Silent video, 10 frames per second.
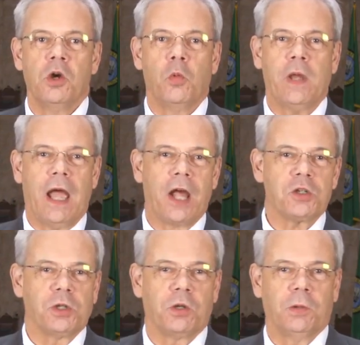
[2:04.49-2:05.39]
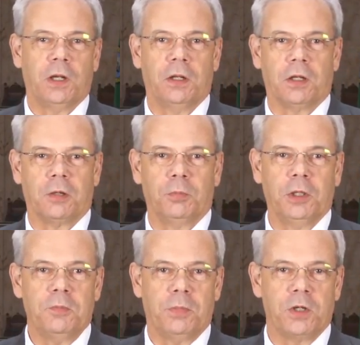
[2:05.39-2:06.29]
We actually created a
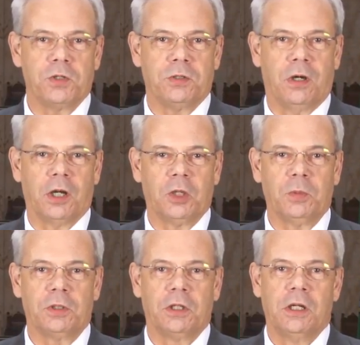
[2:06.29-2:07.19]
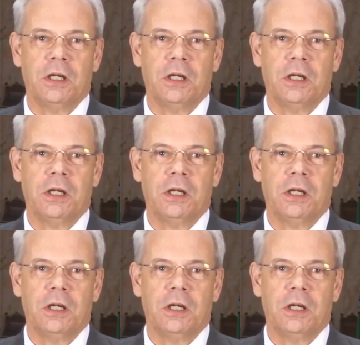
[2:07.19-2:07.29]
complete budget document,